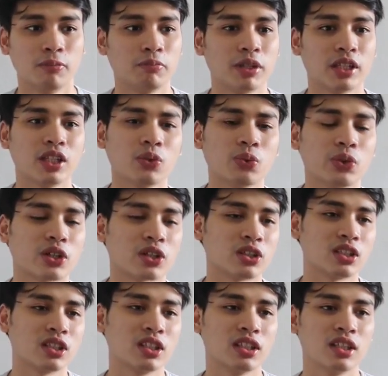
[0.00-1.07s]
But now we
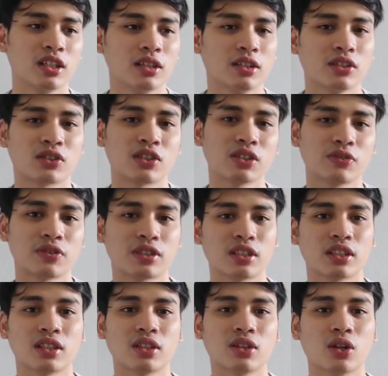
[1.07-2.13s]
are
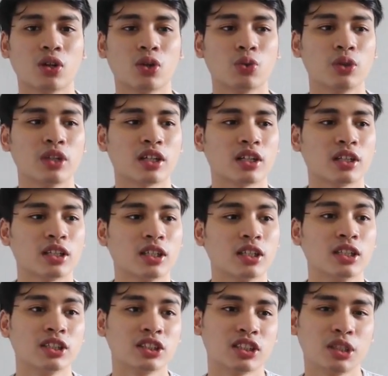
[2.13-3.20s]
transferring, or we are
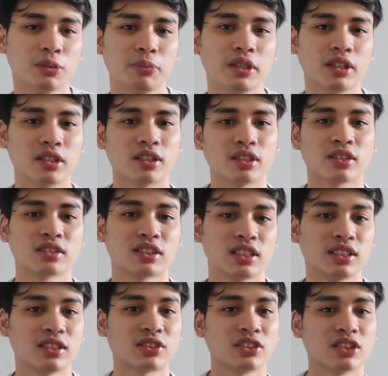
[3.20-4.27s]
shaping the
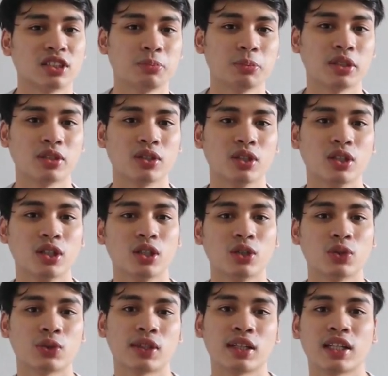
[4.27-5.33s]
society, or shaping
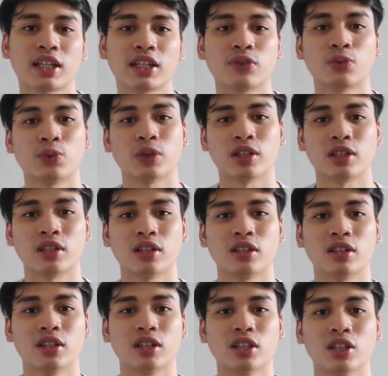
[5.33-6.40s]
to a life where
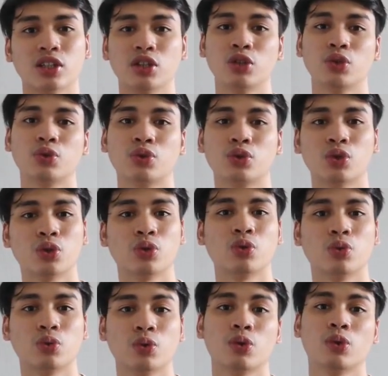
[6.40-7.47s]
you
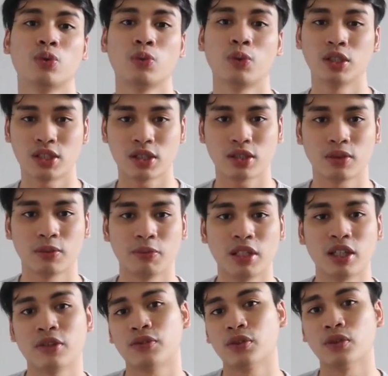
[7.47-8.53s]
go what's
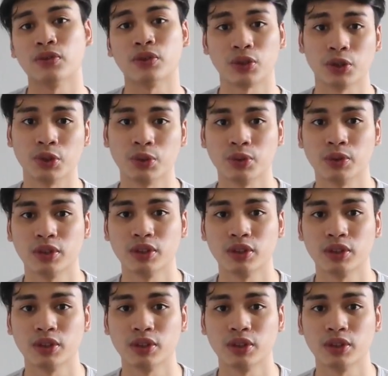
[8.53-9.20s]
meaningful for you.